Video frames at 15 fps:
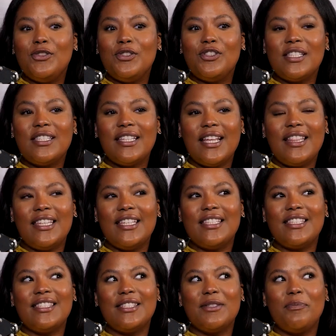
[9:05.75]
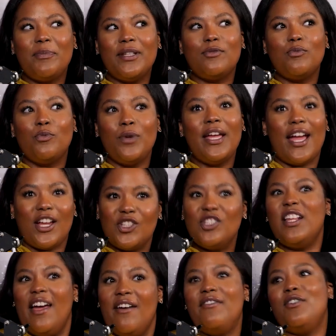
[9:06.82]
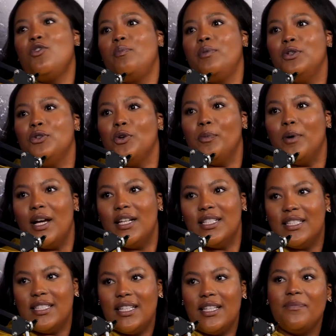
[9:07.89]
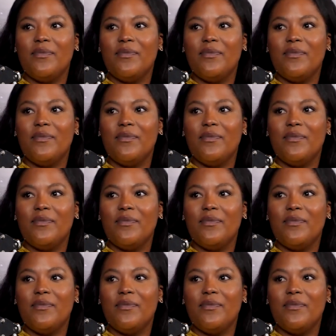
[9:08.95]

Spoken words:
just said this, but we actually have an open door policy.